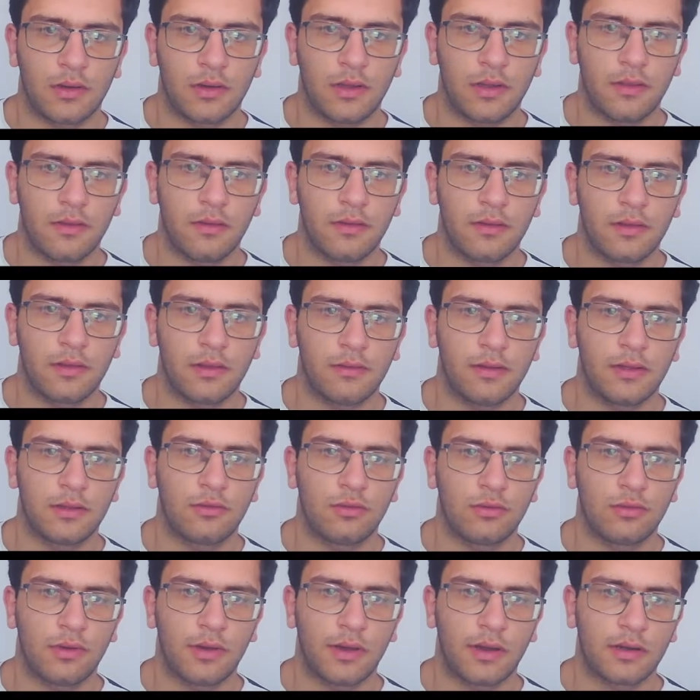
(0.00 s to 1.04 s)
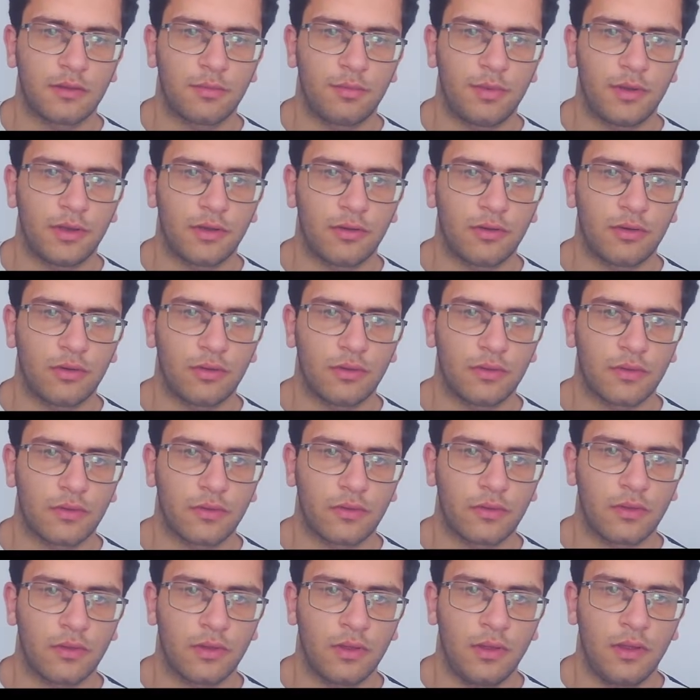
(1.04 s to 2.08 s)
Knight c7 to guard
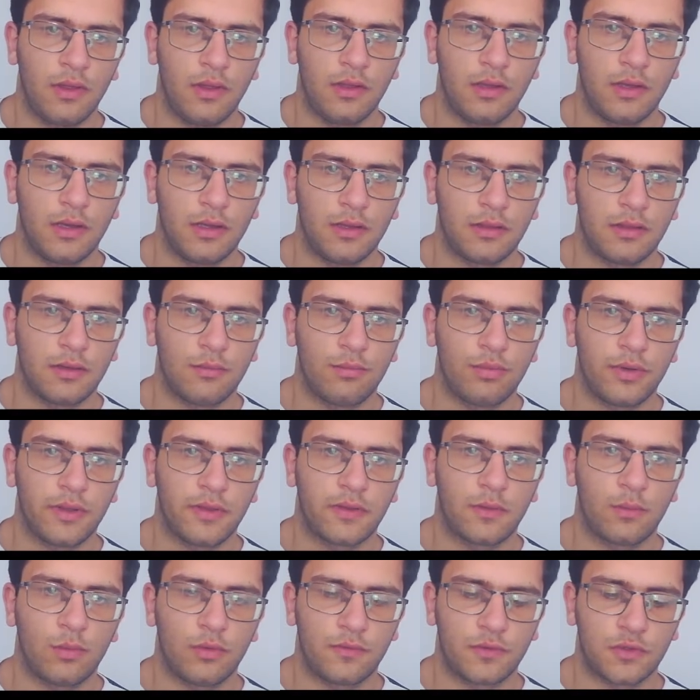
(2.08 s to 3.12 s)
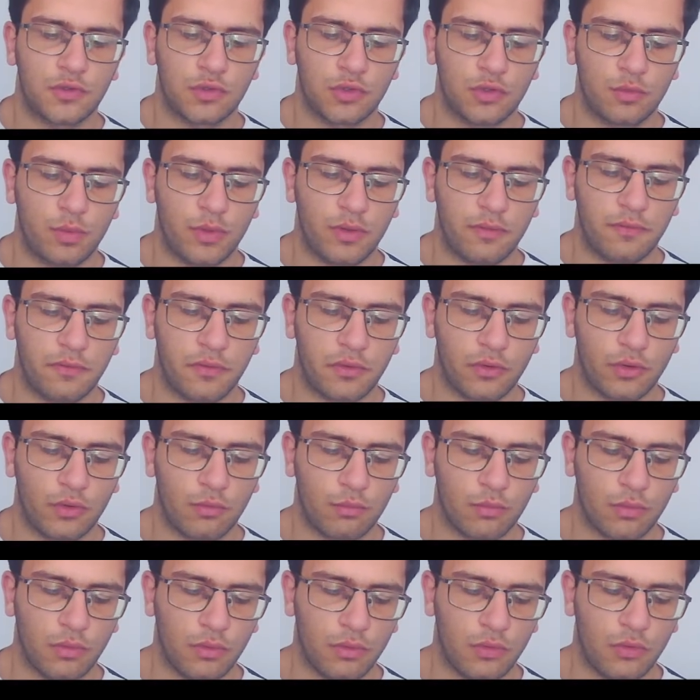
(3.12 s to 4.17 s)
because the best move should be
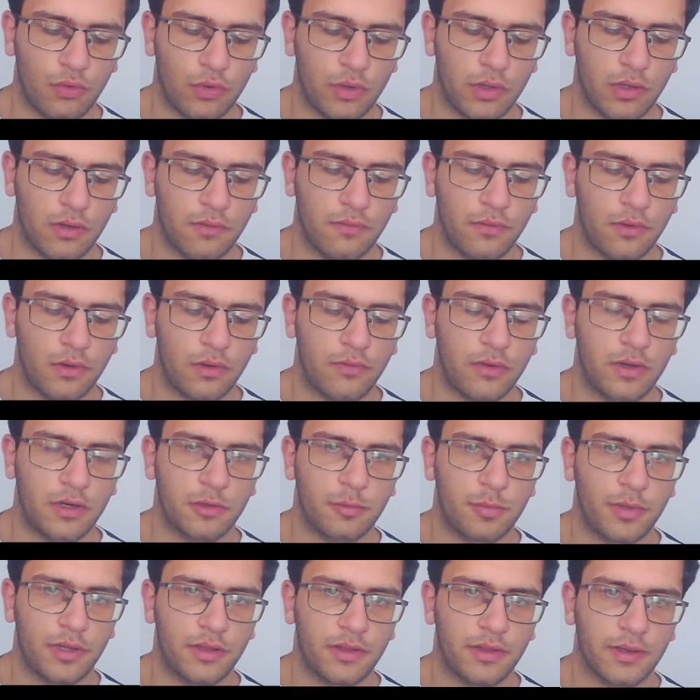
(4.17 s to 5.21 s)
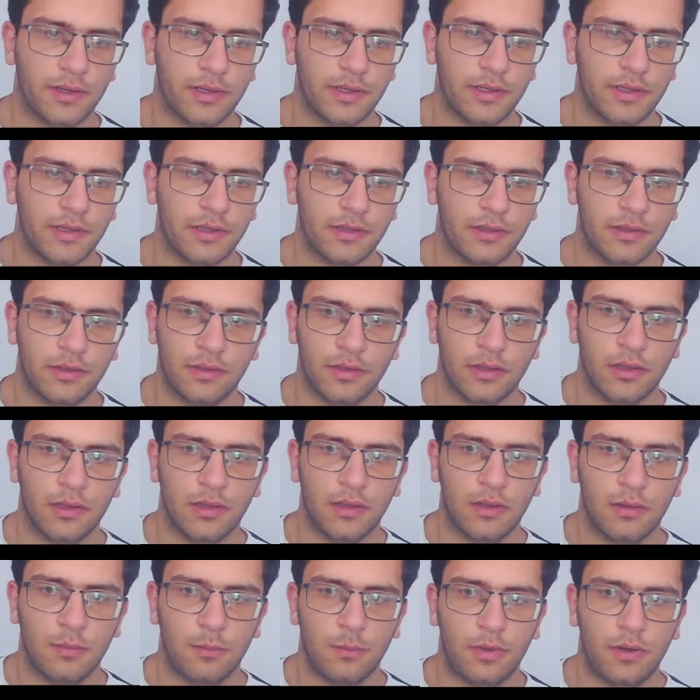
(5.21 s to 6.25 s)
from going forward, but I
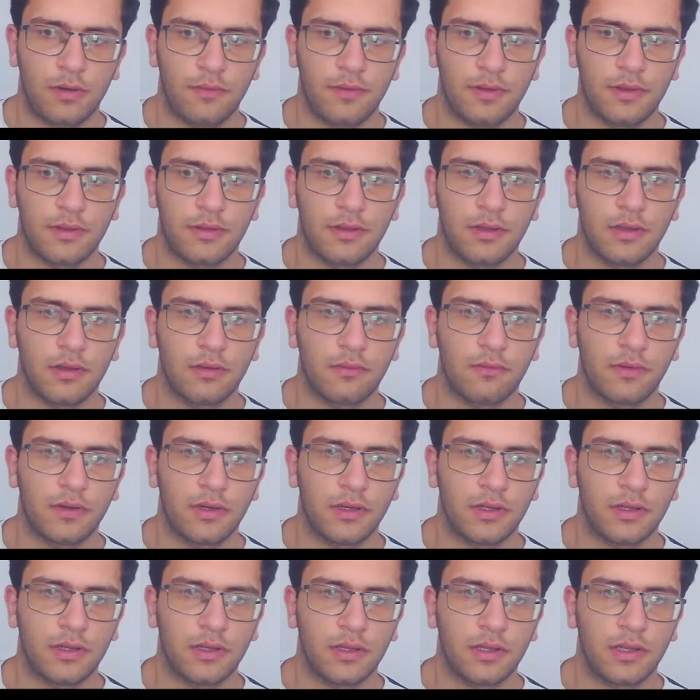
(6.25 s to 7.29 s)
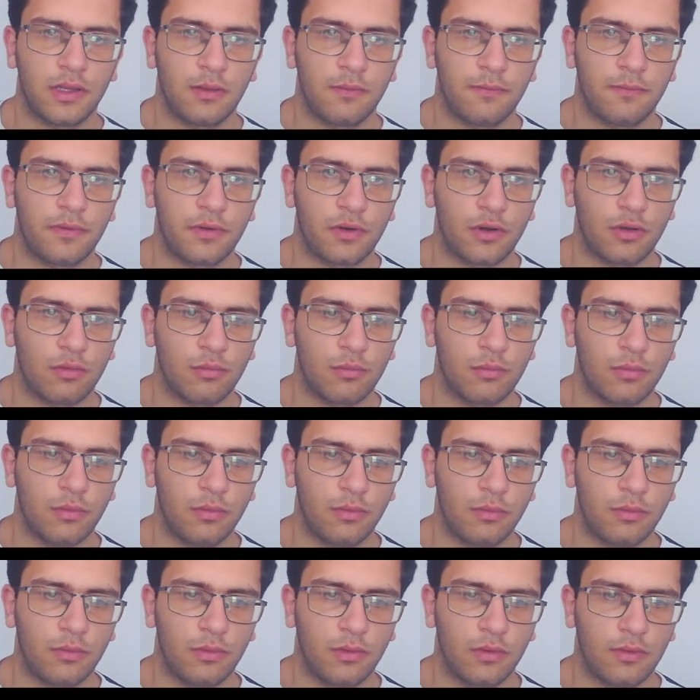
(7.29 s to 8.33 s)
preventing him
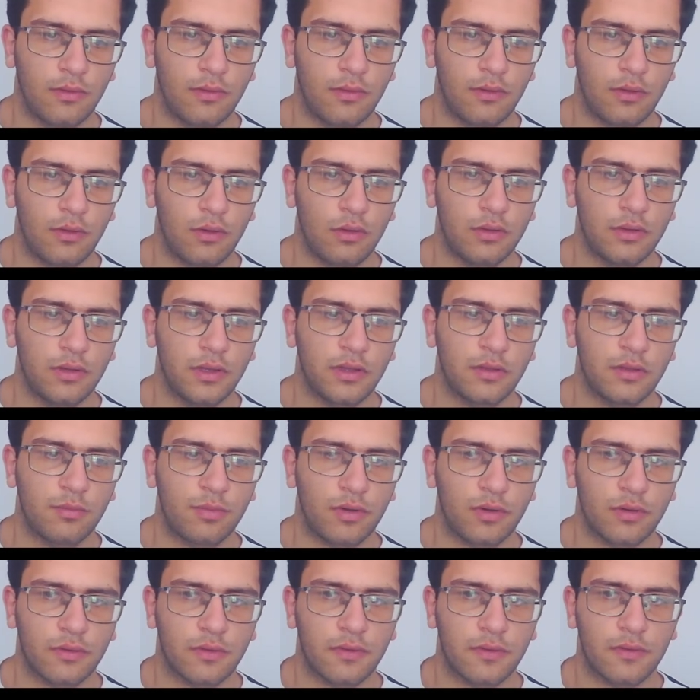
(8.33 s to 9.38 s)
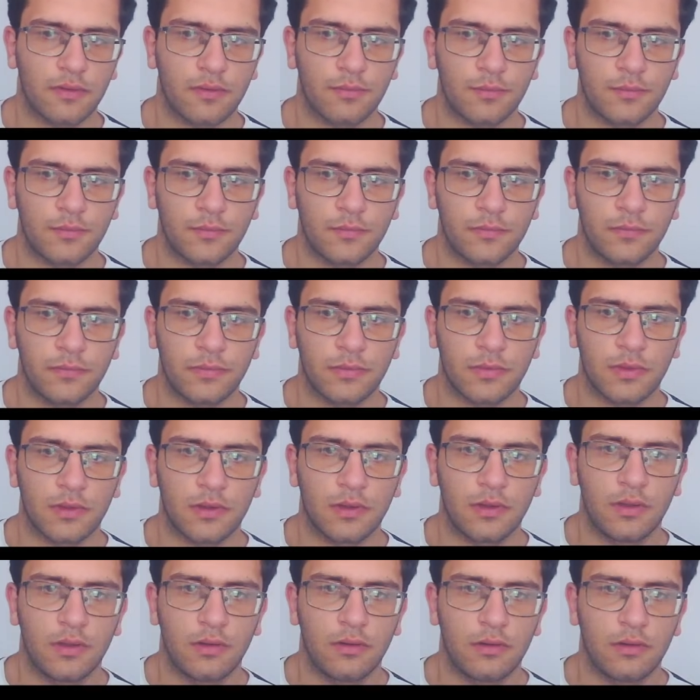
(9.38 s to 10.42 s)
from all that pawns.
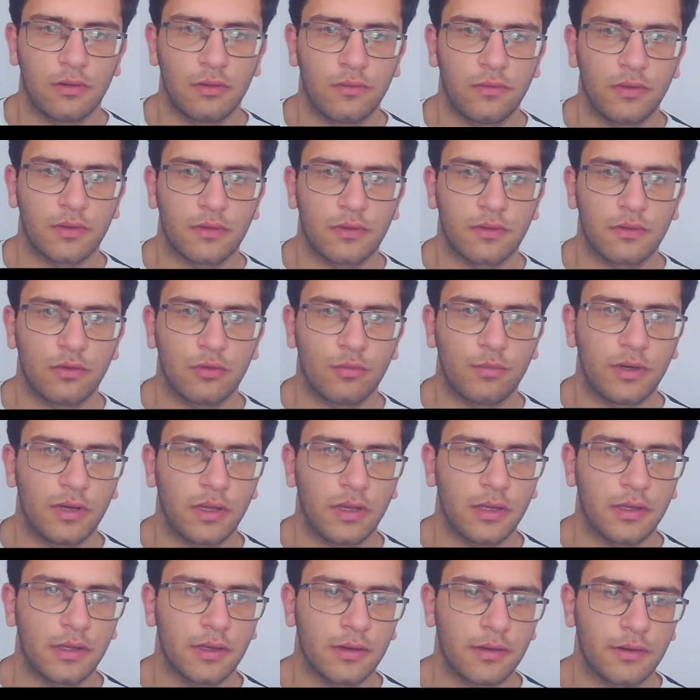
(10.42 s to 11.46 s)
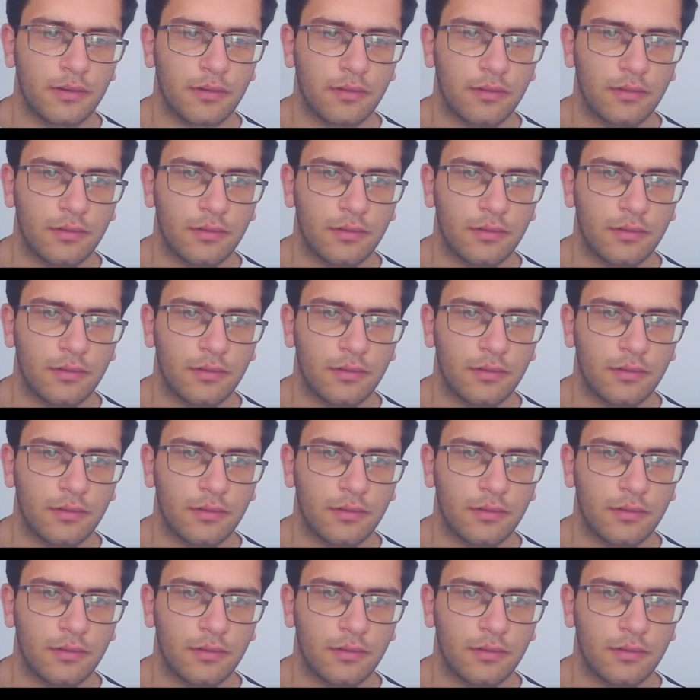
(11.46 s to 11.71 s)
Who wants to play?